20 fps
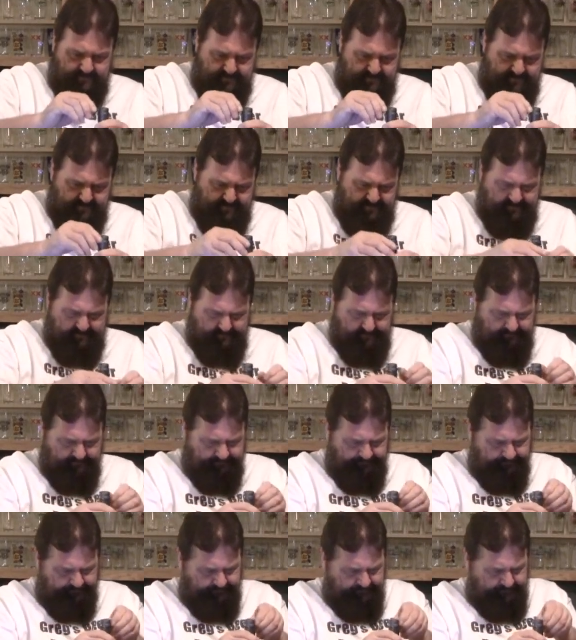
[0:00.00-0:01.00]

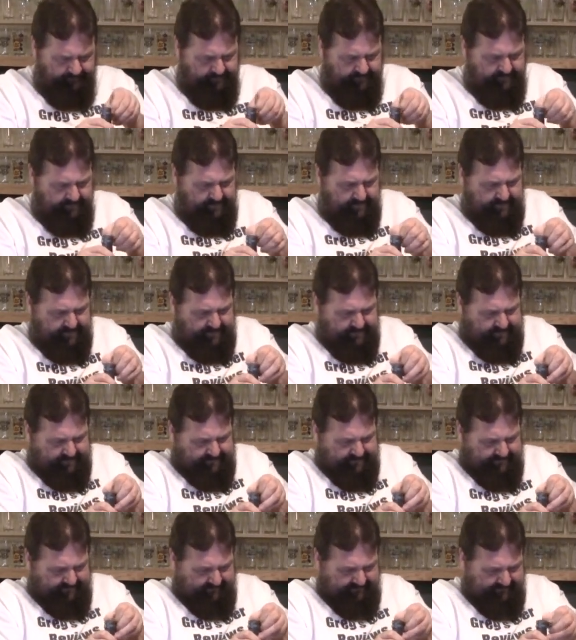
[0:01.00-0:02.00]

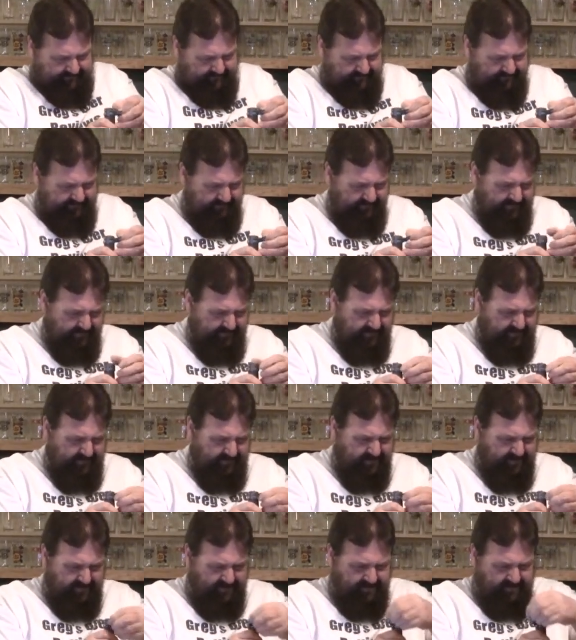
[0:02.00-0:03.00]

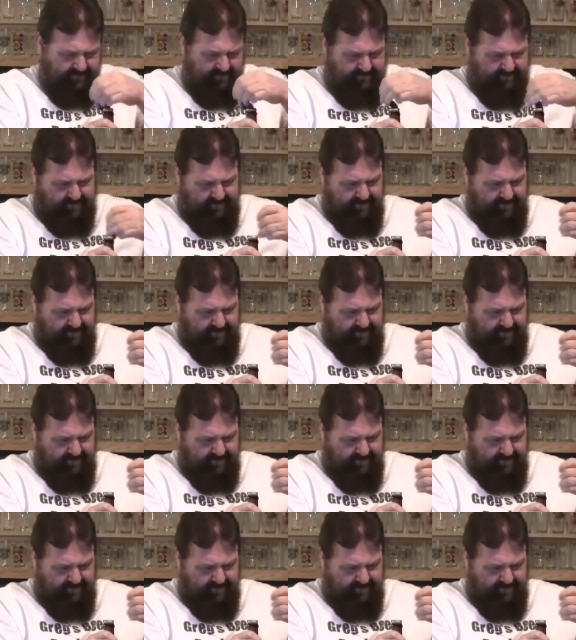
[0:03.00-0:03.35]
Nobody speaks.